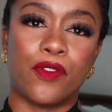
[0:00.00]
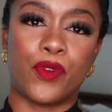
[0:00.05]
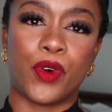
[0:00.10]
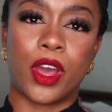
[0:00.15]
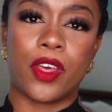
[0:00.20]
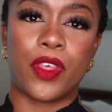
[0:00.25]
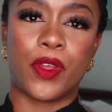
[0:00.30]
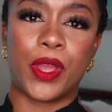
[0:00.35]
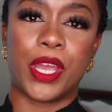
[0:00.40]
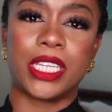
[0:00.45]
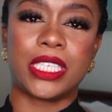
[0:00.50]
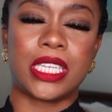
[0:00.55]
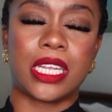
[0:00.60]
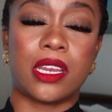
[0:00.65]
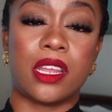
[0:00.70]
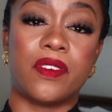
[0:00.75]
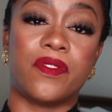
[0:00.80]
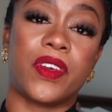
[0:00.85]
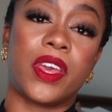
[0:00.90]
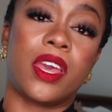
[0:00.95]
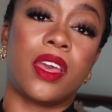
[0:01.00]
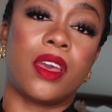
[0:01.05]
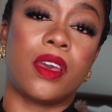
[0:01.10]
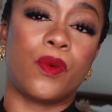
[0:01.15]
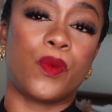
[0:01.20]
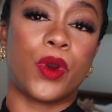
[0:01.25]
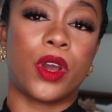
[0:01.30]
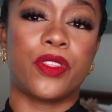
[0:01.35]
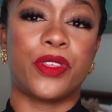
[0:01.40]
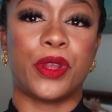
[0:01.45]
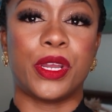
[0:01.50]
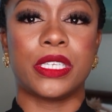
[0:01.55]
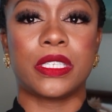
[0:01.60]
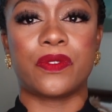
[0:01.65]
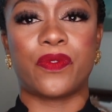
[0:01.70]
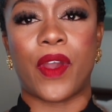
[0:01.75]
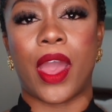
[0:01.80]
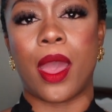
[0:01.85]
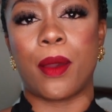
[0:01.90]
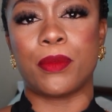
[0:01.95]
whether it's an event, whether it's
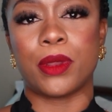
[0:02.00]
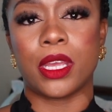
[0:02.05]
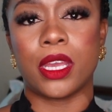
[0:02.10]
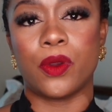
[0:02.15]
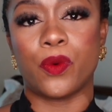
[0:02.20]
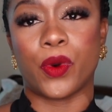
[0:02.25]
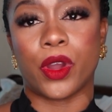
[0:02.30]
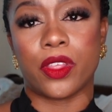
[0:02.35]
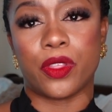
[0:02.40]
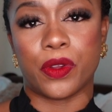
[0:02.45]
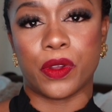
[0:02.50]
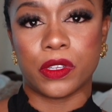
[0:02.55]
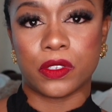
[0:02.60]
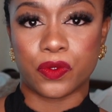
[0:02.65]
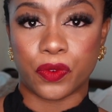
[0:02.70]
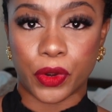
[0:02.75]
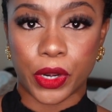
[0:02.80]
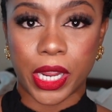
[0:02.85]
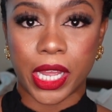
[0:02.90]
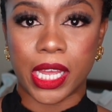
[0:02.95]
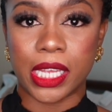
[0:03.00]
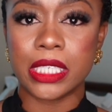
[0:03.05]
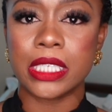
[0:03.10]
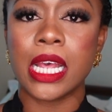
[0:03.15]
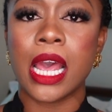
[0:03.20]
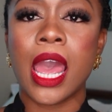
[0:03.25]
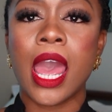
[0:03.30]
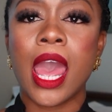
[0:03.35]
family, whether it's friends,